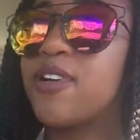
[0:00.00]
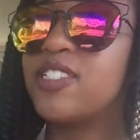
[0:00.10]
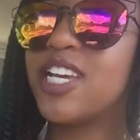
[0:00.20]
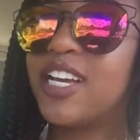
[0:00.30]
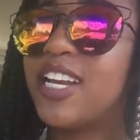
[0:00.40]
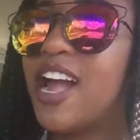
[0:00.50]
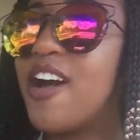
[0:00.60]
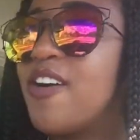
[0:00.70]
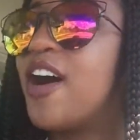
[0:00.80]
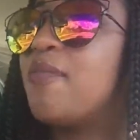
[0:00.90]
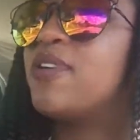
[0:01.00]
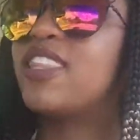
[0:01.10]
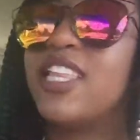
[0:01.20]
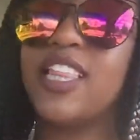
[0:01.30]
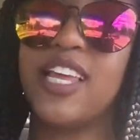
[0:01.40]
Go check it out. I'll
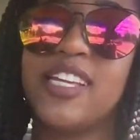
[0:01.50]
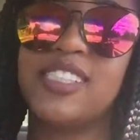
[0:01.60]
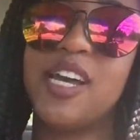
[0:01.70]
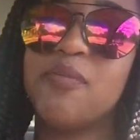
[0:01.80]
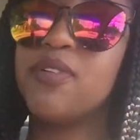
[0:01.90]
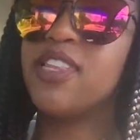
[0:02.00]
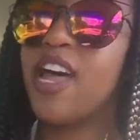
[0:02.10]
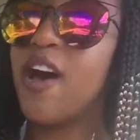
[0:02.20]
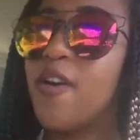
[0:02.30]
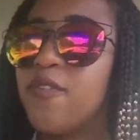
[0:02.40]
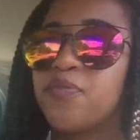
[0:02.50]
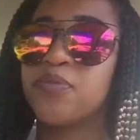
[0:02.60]
put the link down below.